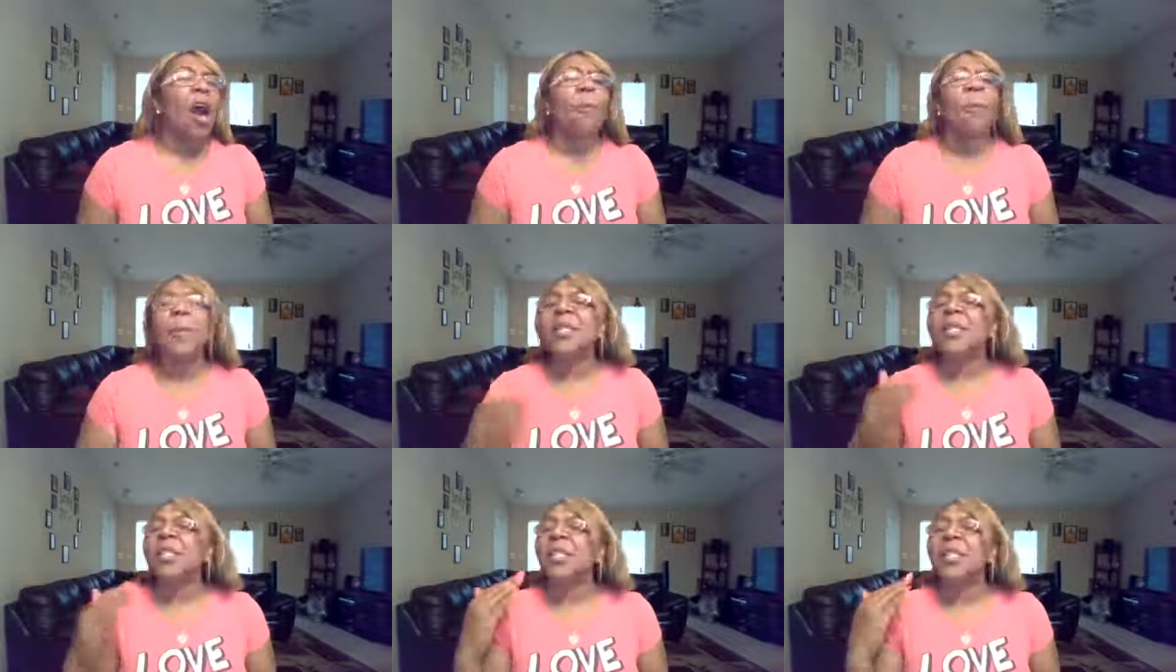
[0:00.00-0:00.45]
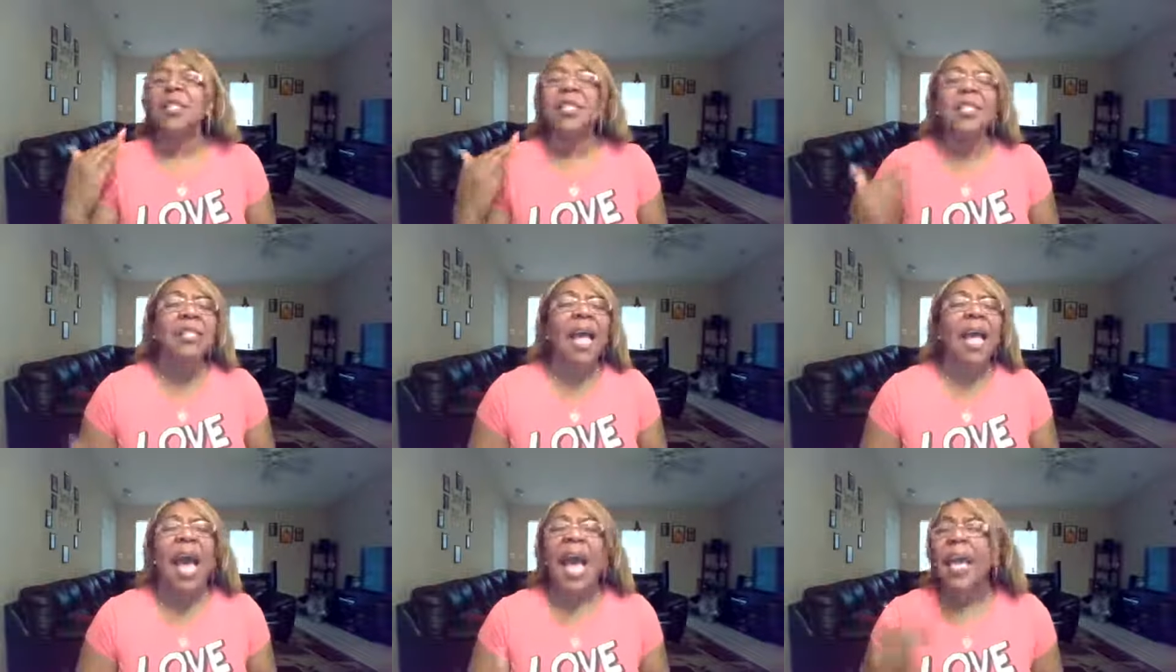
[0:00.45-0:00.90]
Help us to
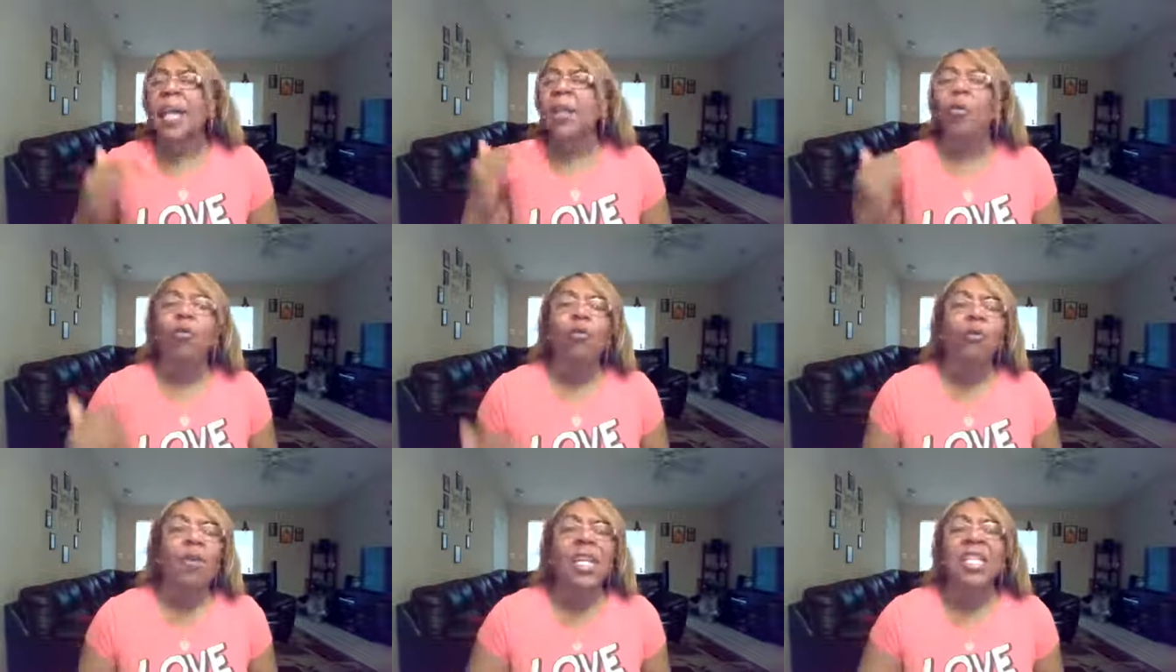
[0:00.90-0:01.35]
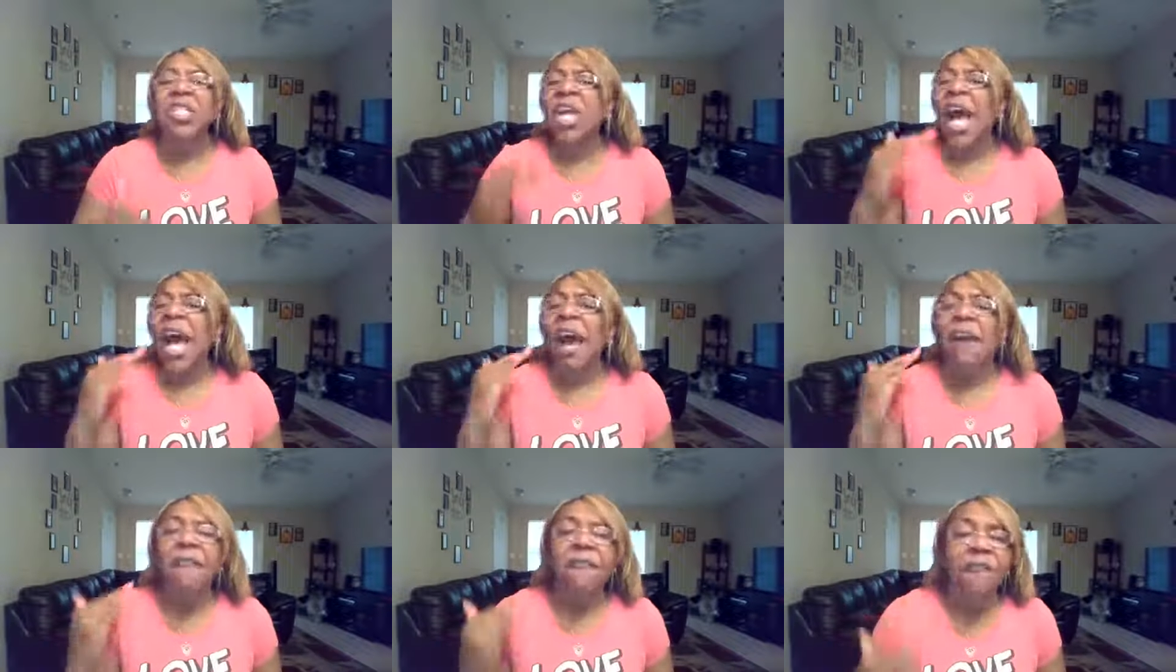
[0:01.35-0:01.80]
desire to reach
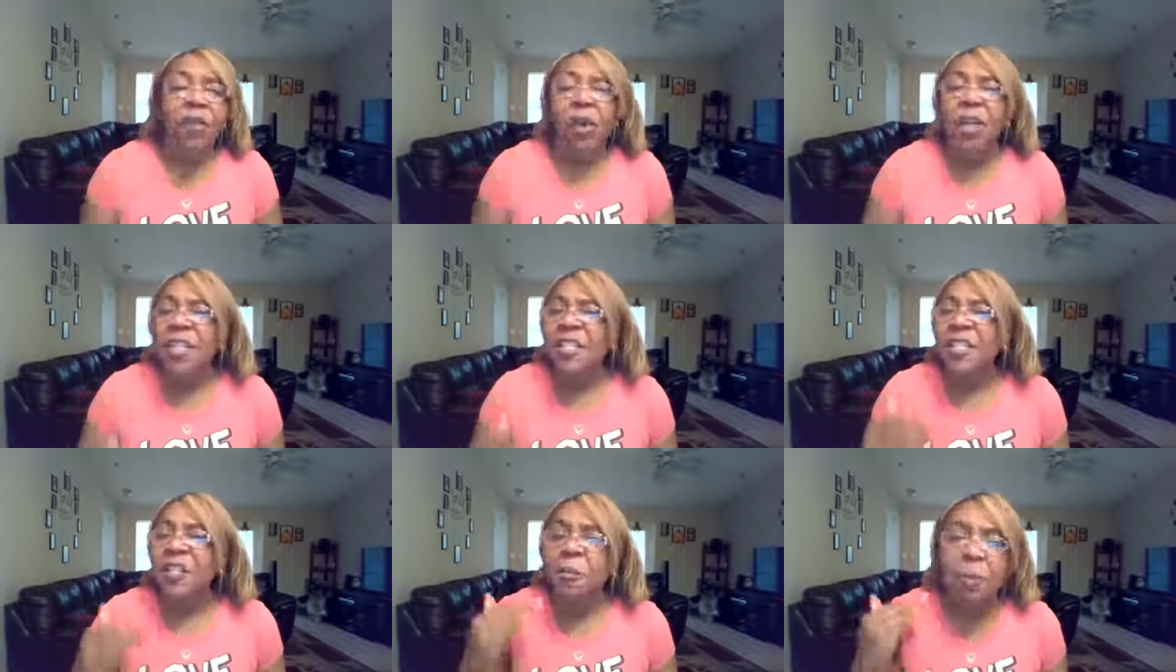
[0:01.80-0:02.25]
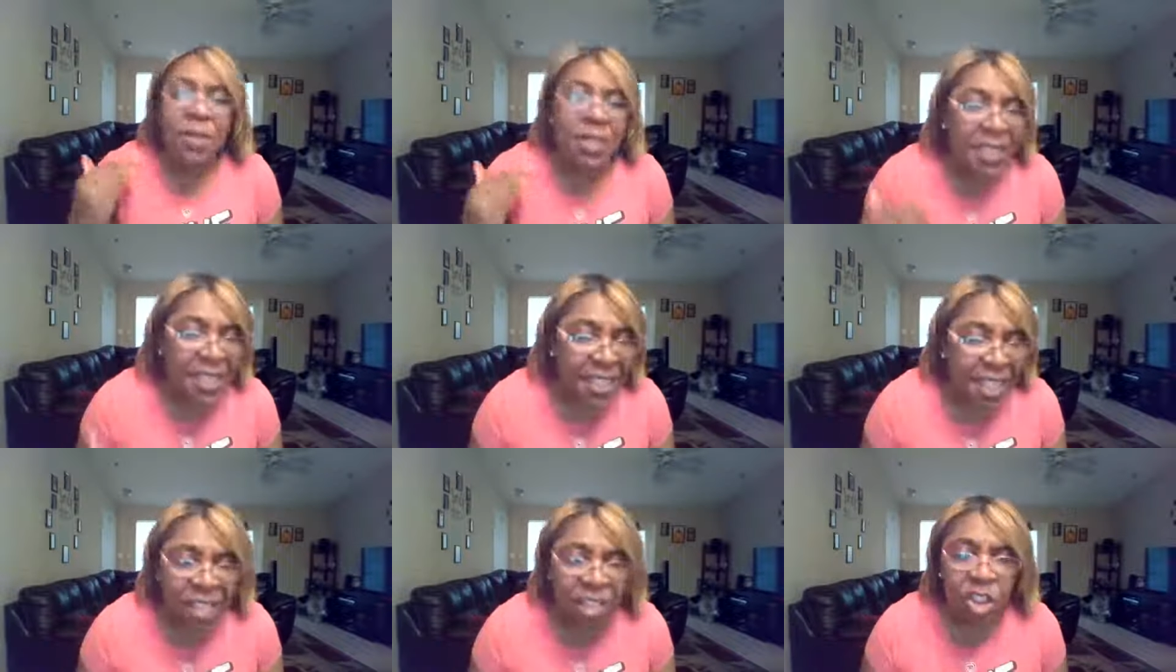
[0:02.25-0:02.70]
our fullest
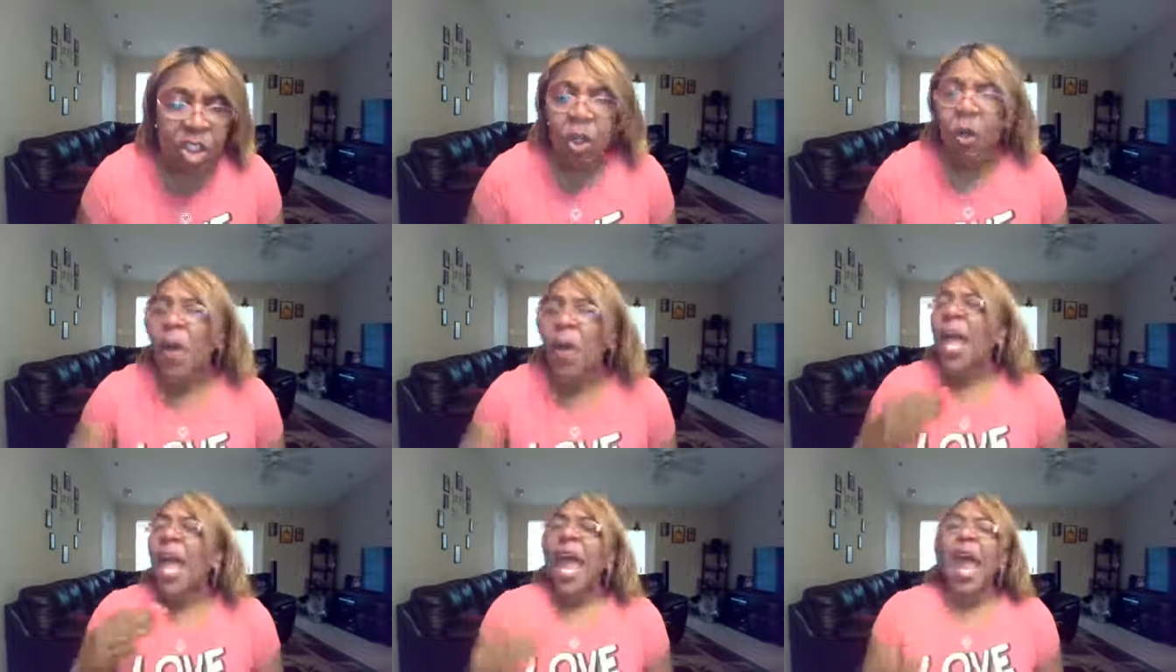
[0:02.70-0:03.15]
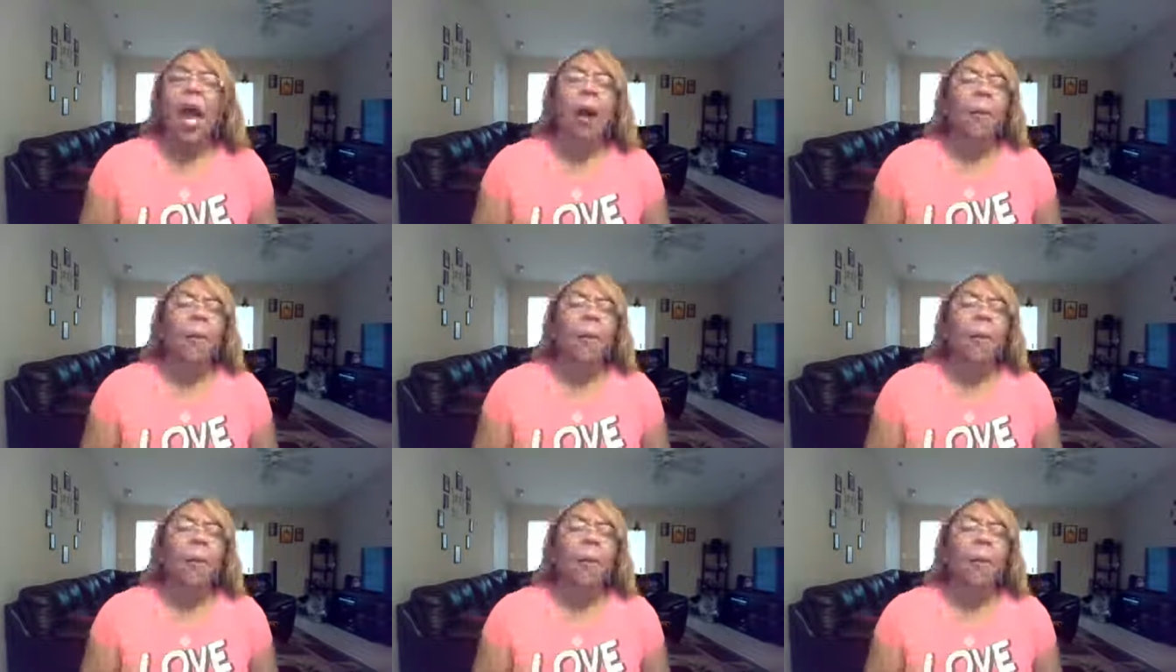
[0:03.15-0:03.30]
potential.